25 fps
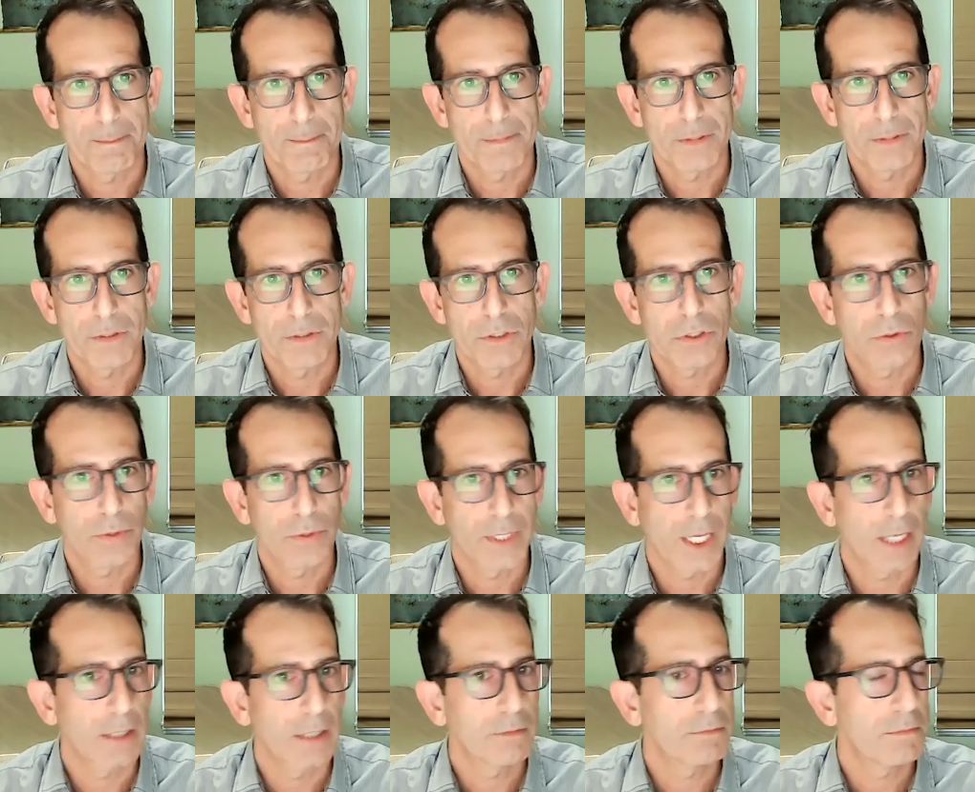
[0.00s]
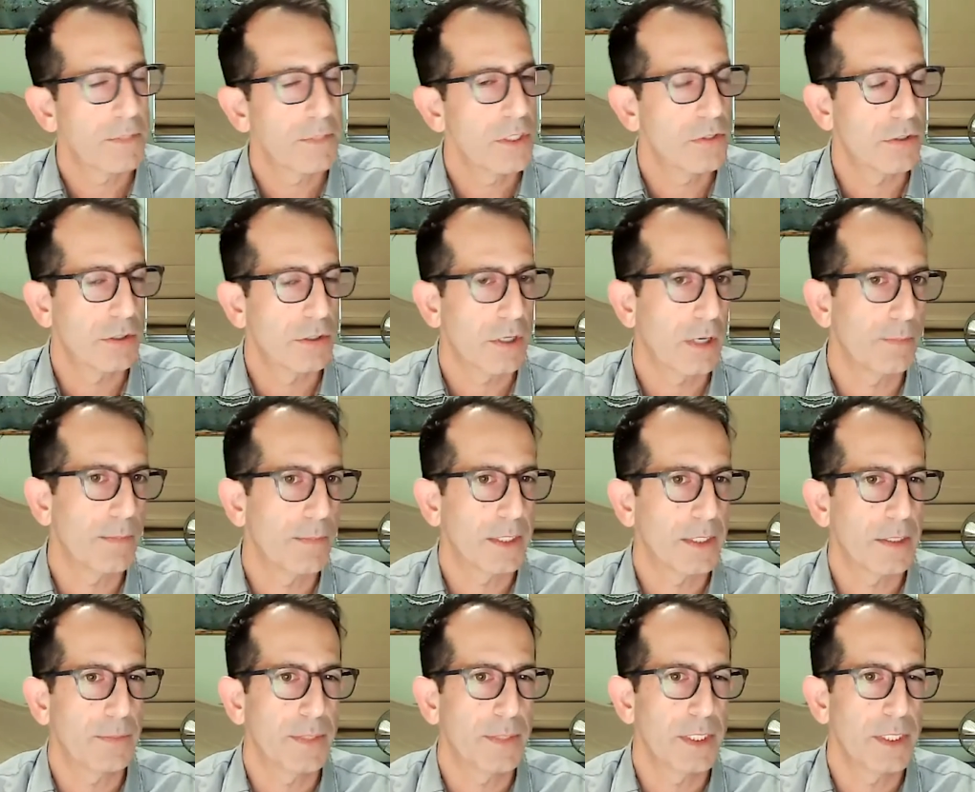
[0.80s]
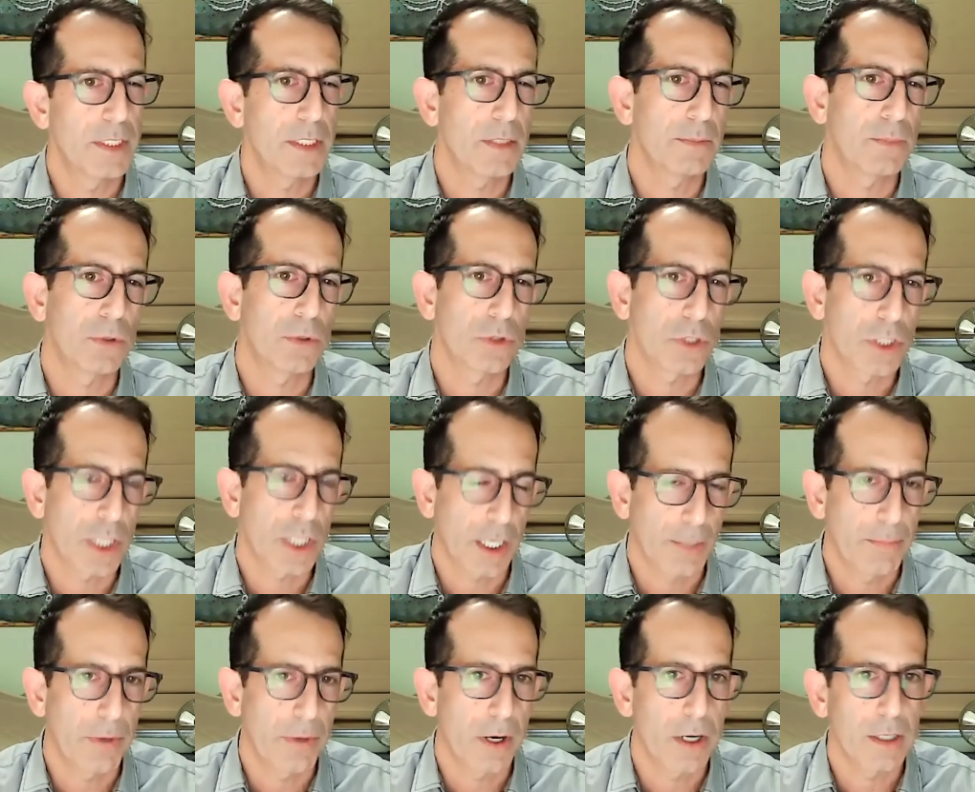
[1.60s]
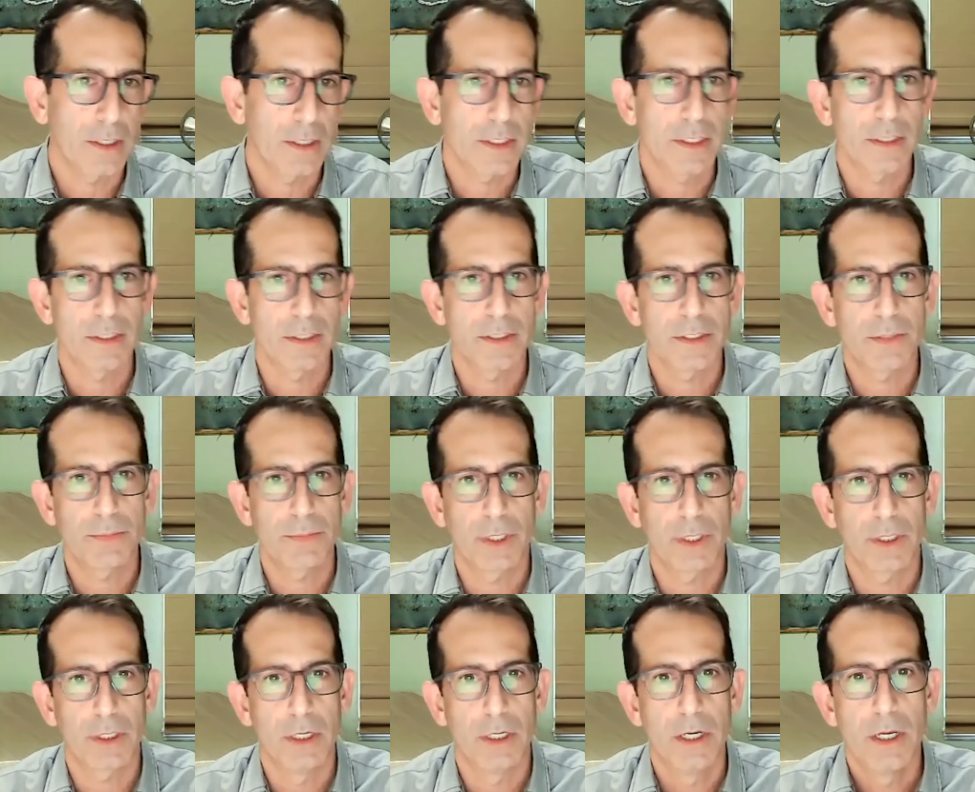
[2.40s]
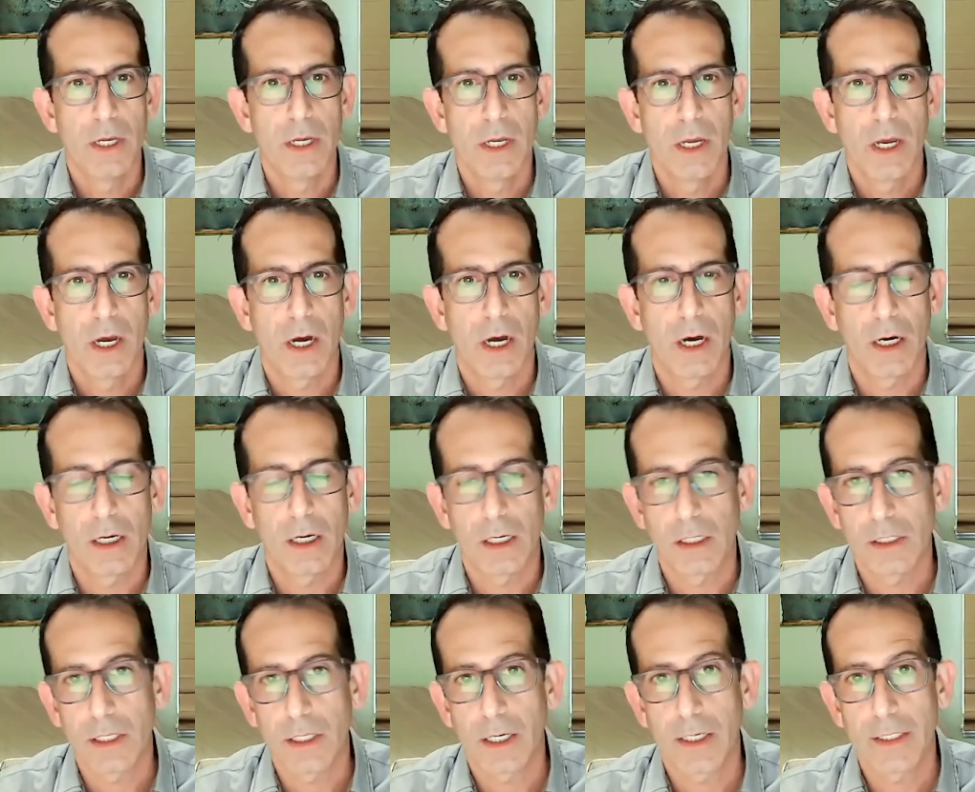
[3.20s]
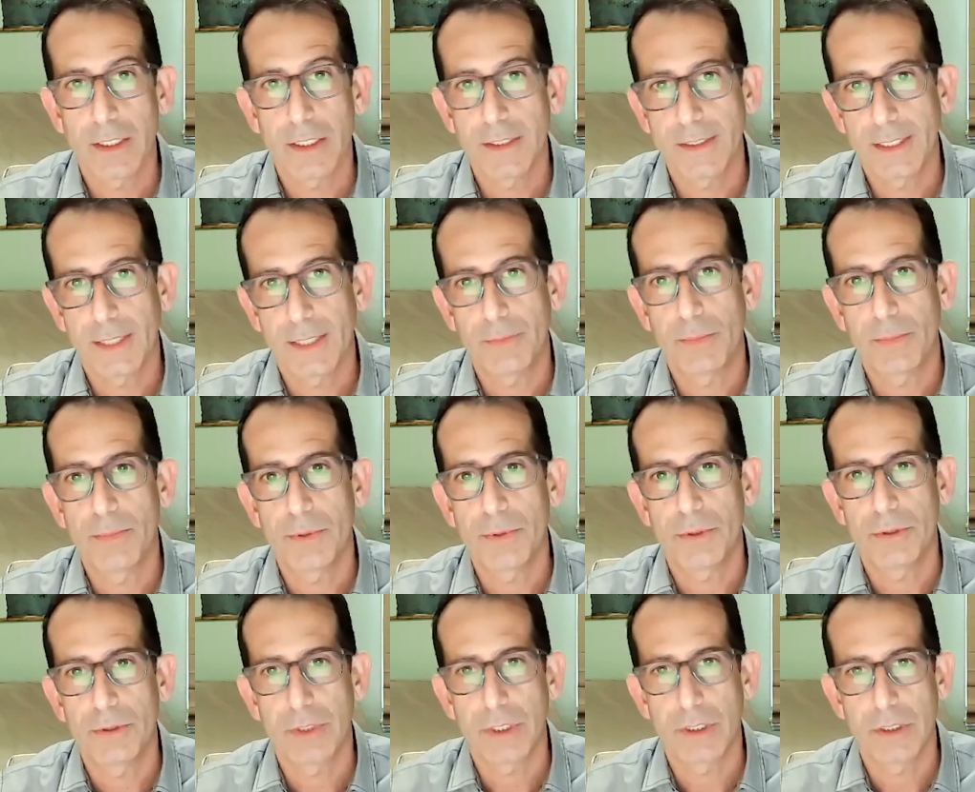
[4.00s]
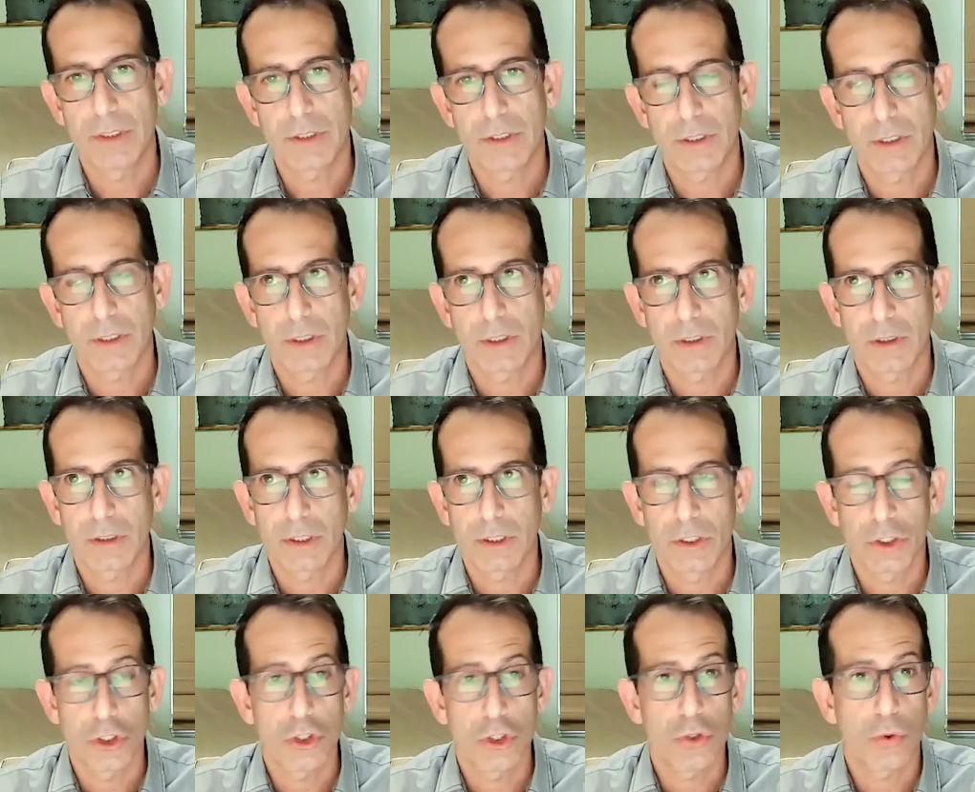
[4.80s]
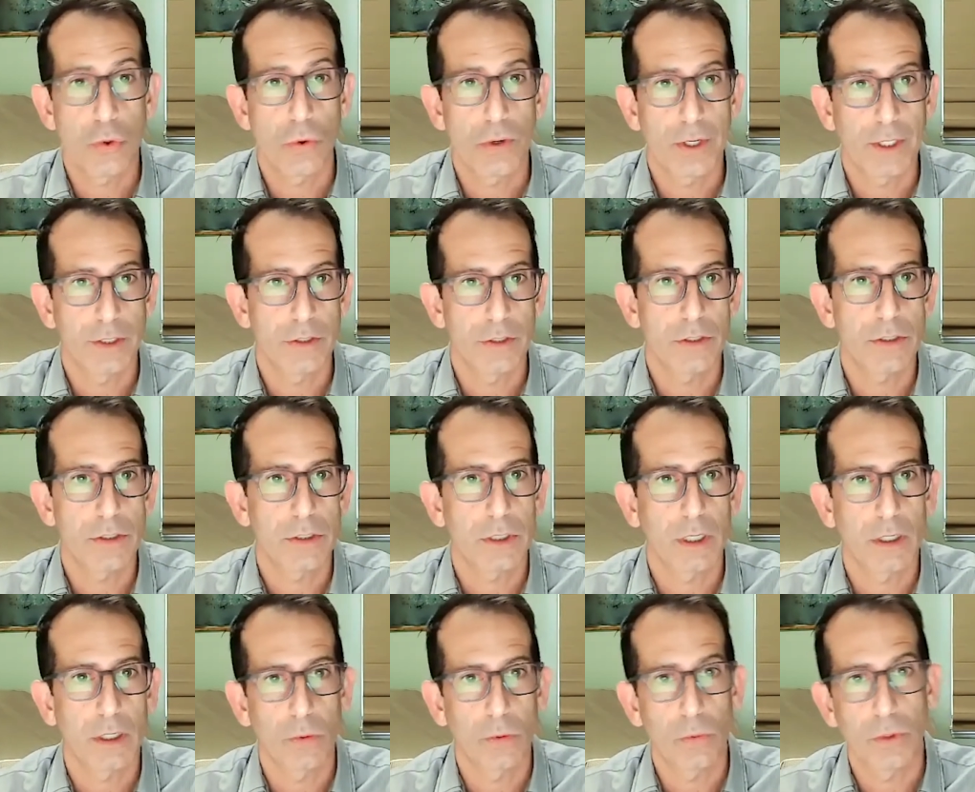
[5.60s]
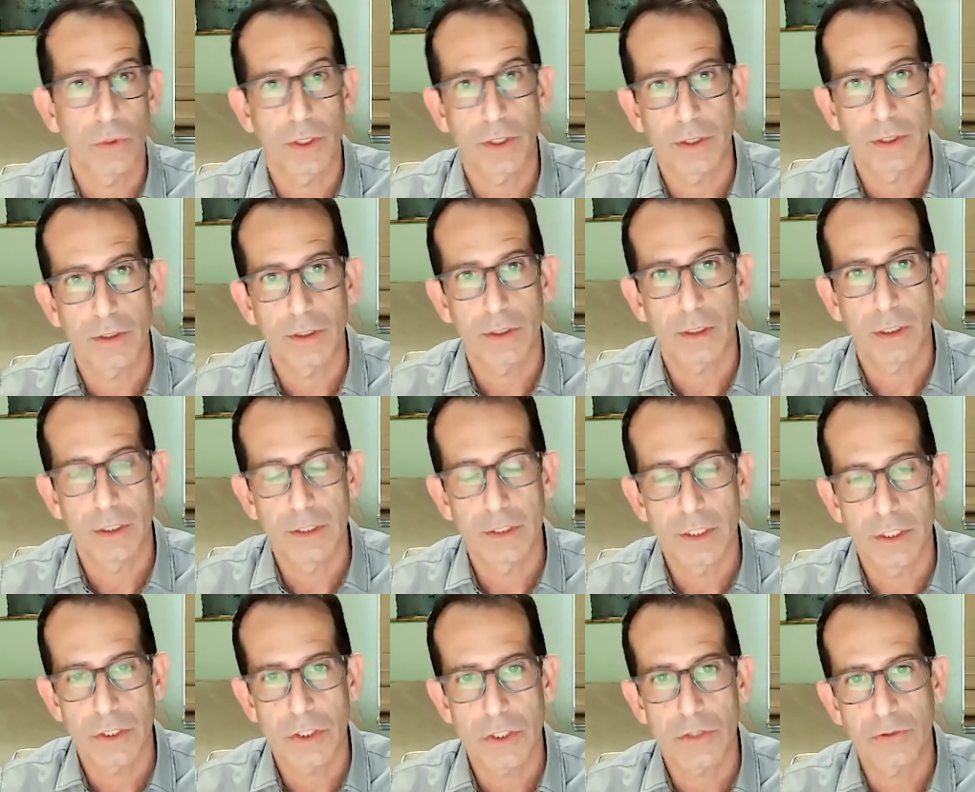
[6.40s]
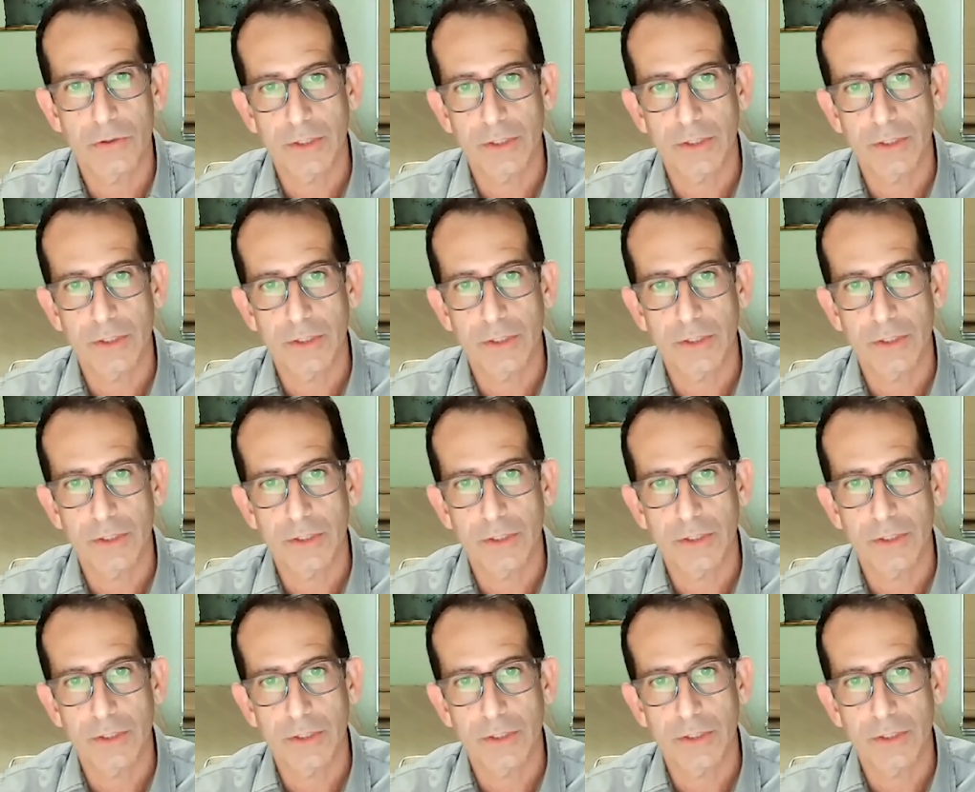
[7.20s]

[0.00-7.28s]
So again, these are not meant to be simple checkboxes, but a lot of these capabilities are conjoined with additional